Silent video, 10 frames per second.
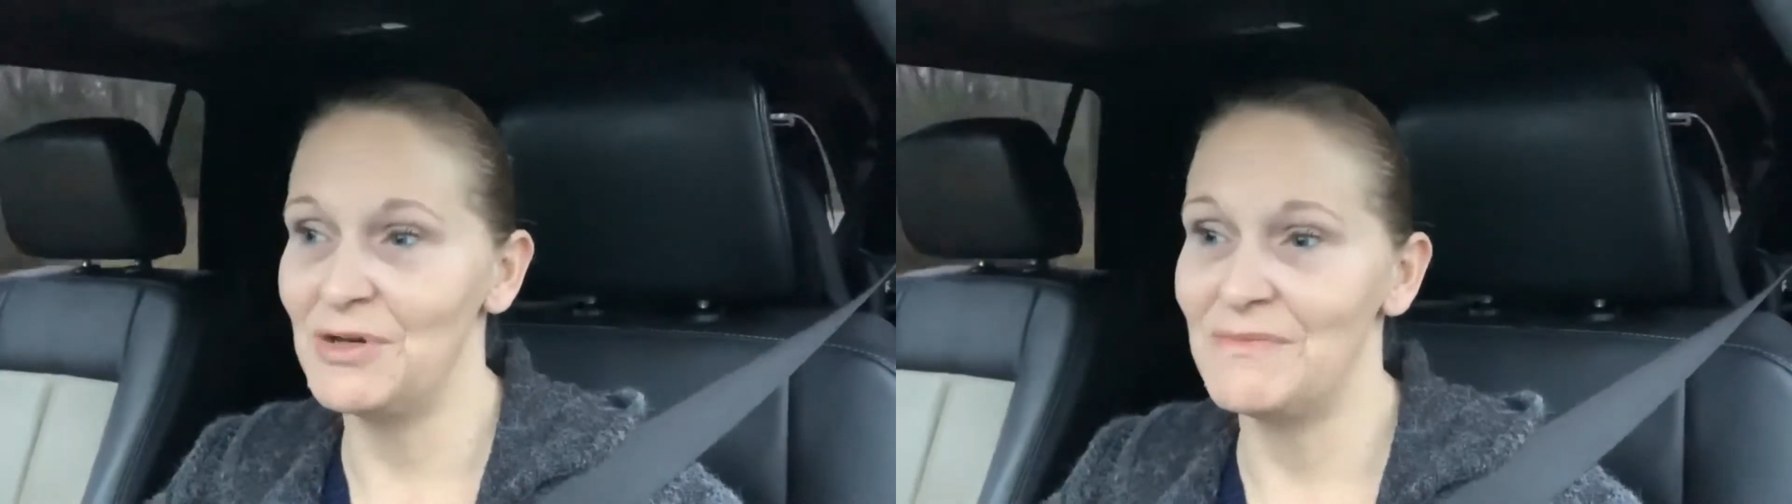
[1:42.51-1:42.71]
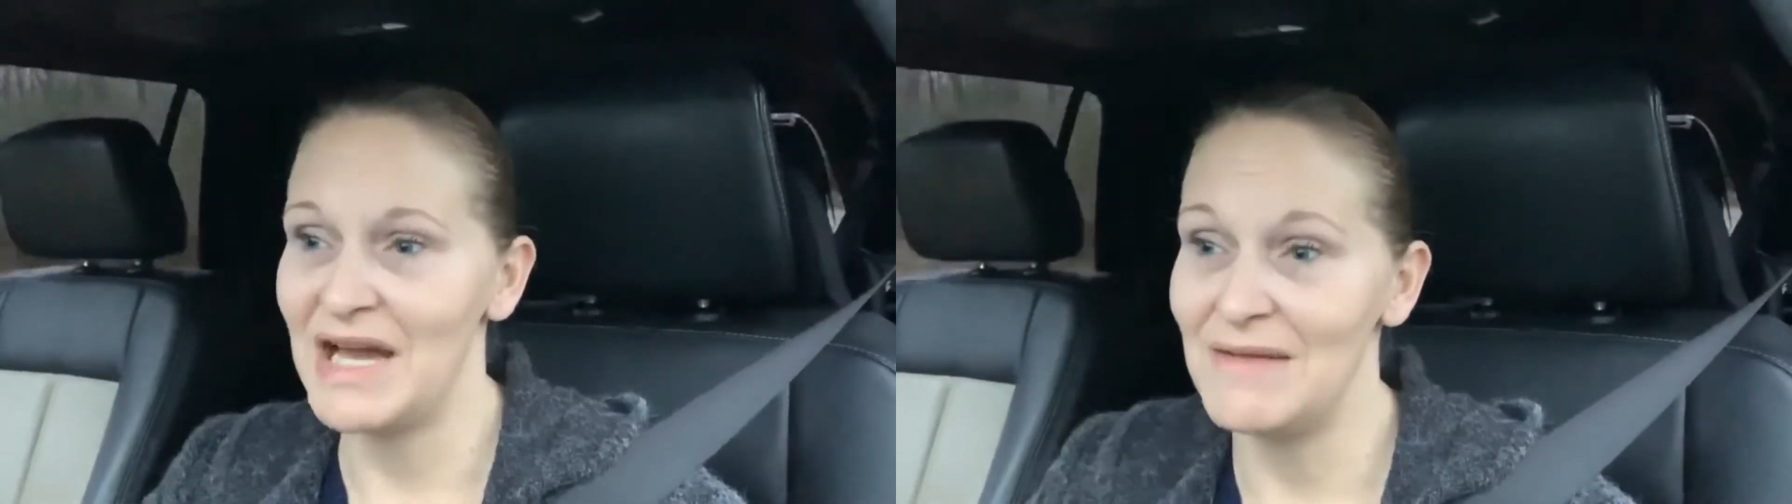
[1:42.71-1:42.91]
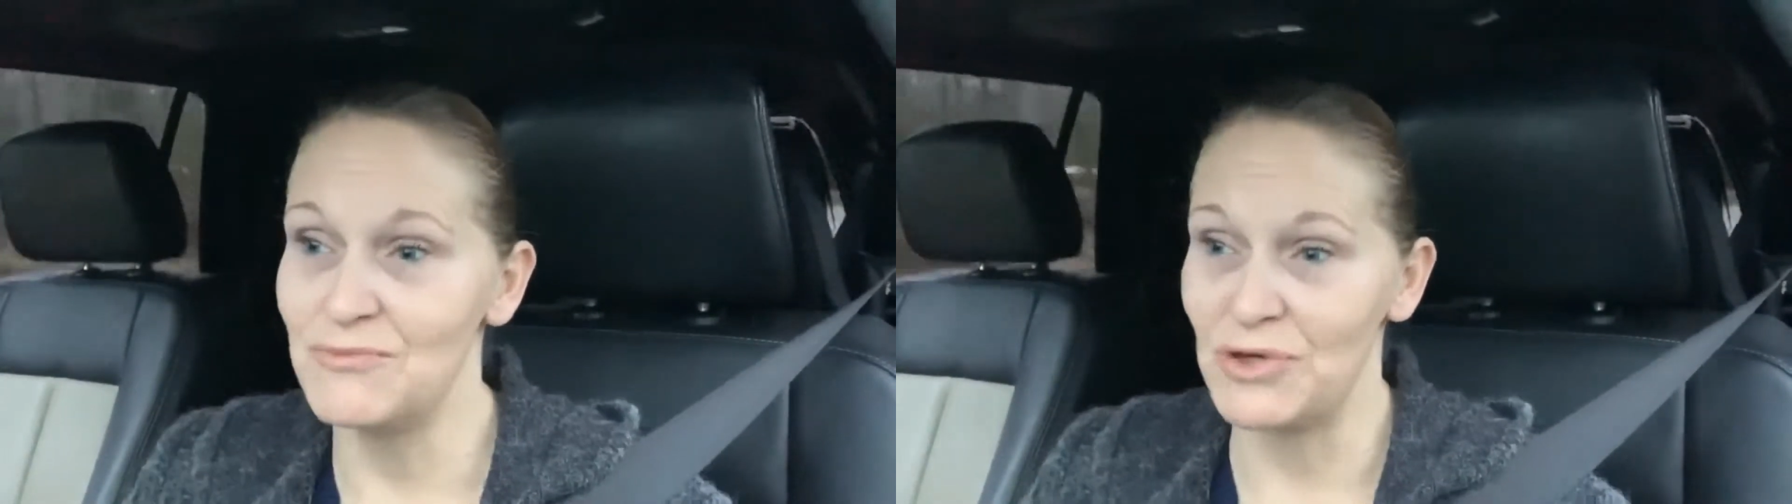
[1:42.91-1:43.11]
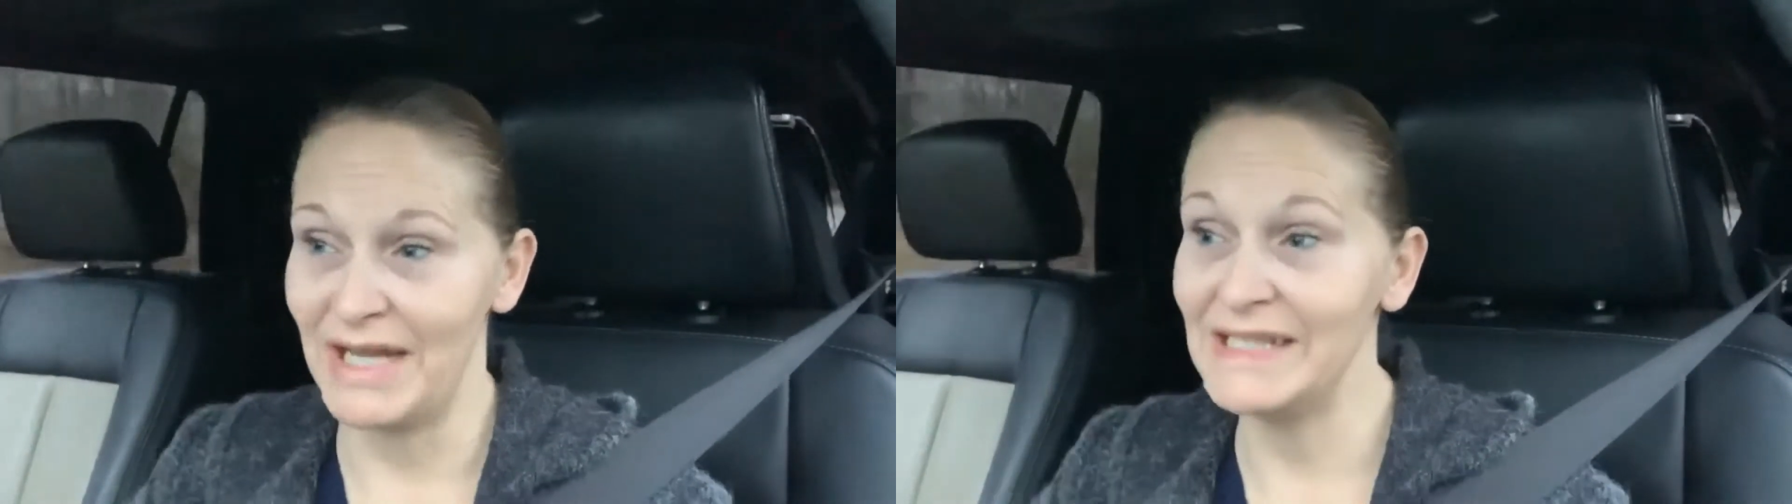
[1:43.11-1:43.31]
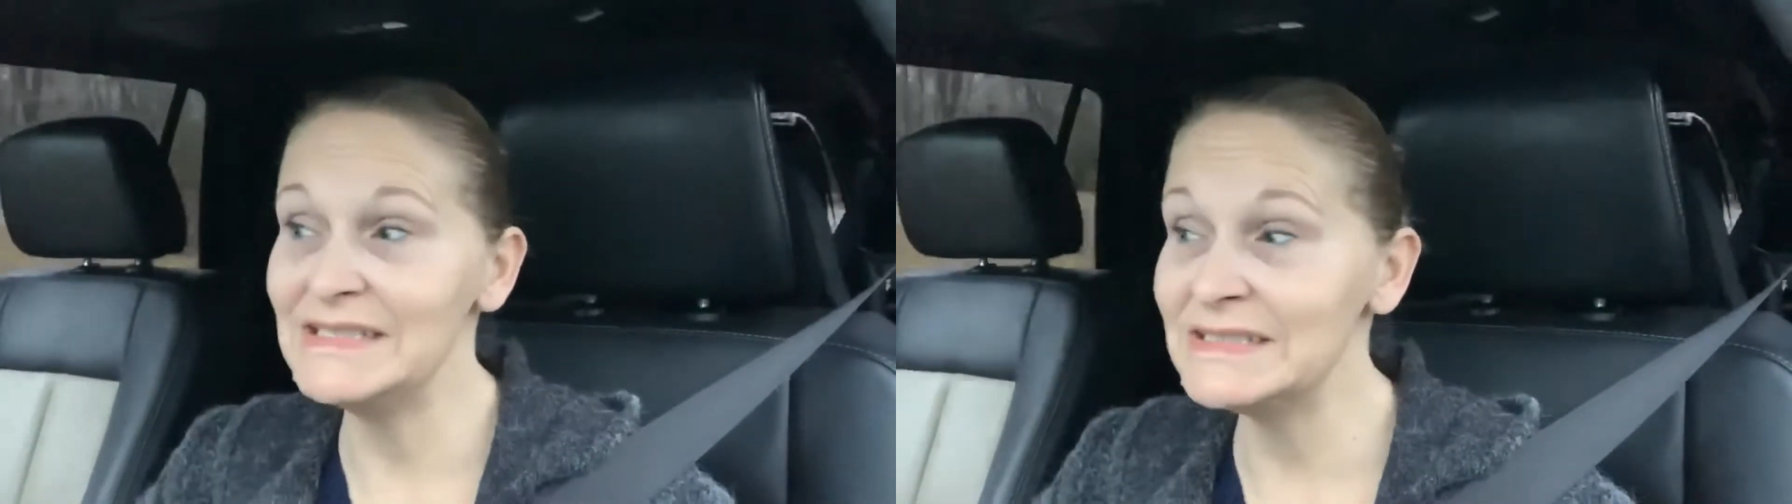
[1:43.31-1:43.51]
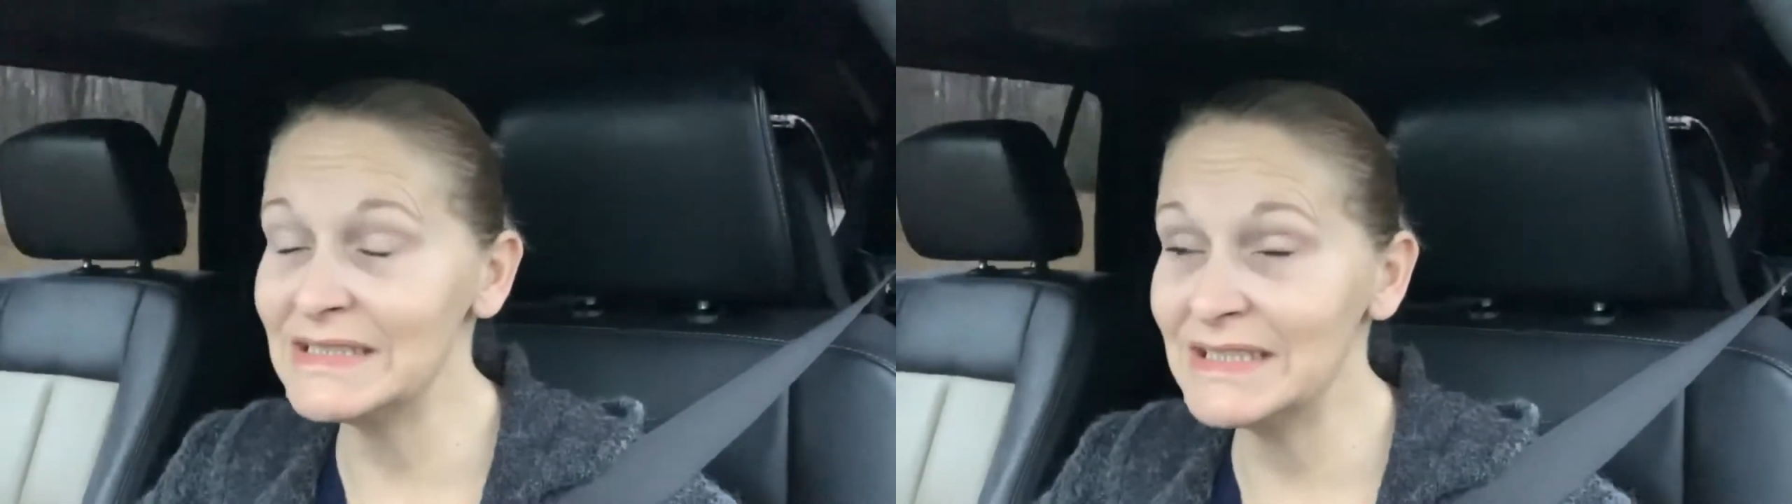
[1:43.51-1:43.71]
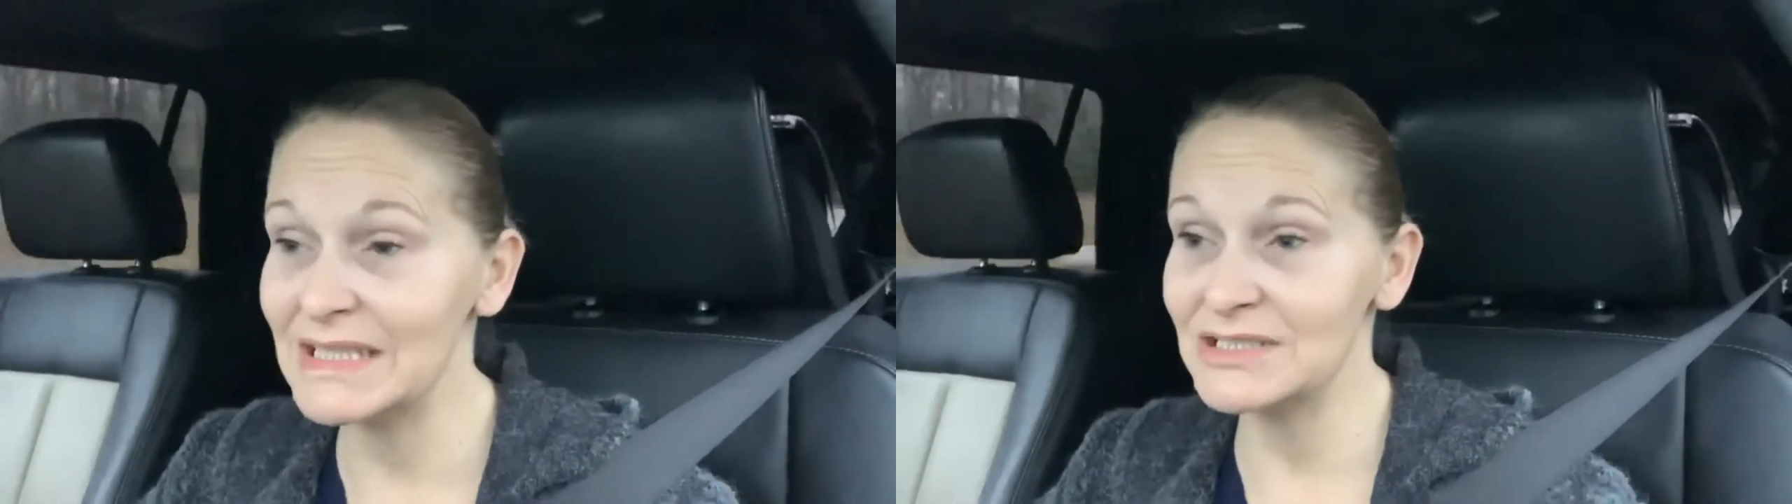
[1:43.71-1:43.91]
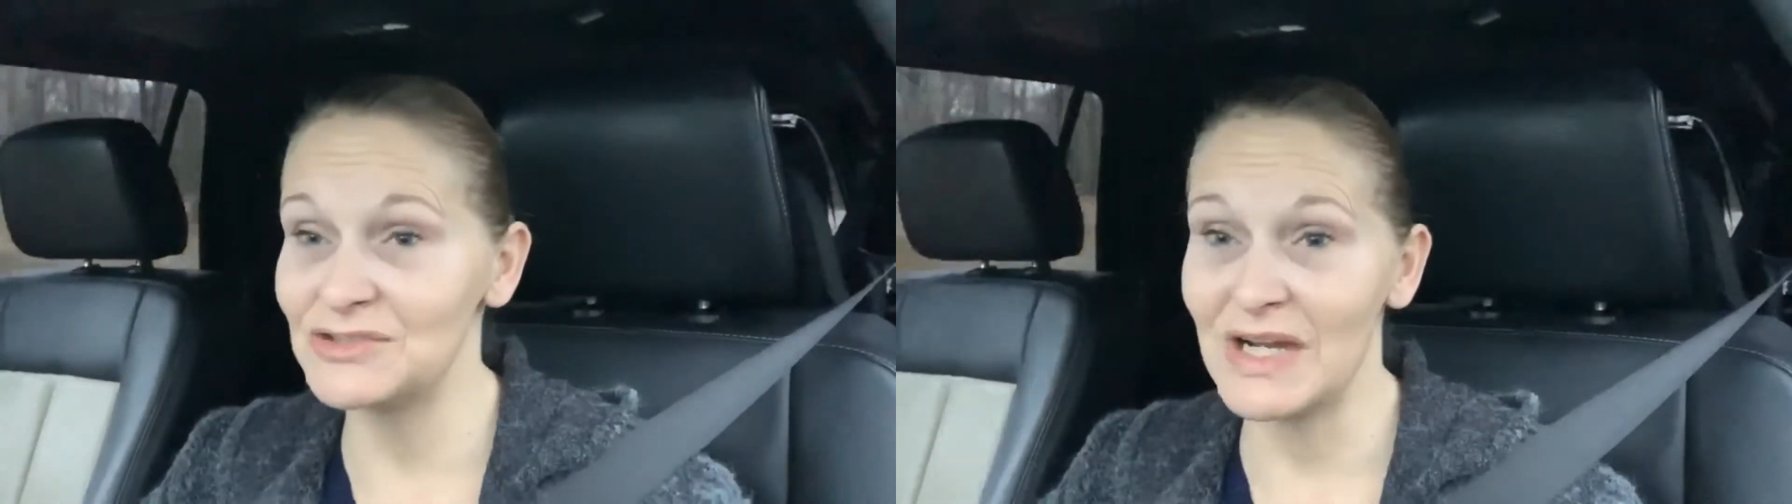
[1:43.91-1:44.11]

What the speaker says: on my brain that's